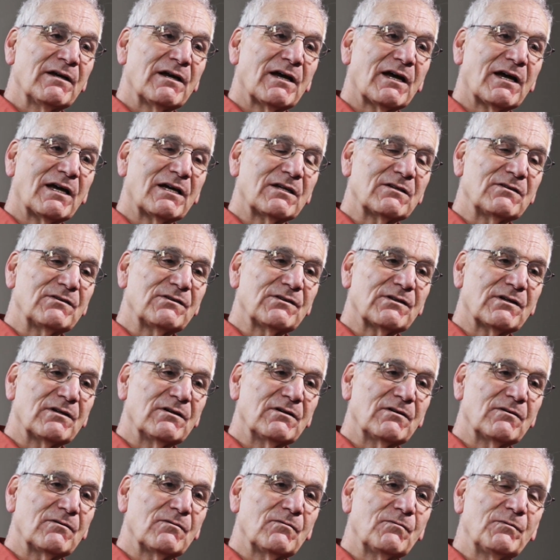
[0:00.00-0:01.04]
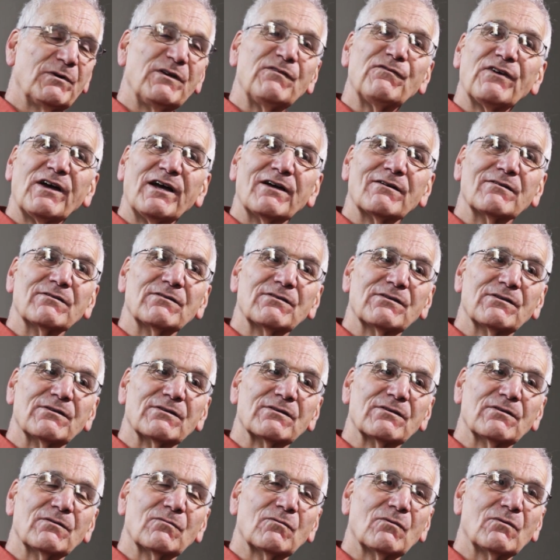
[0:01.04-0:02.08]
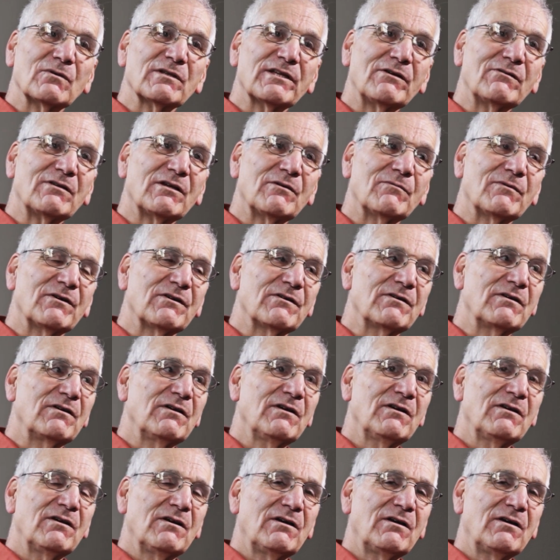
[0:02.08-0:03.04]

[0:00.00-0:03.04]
And we found that although there were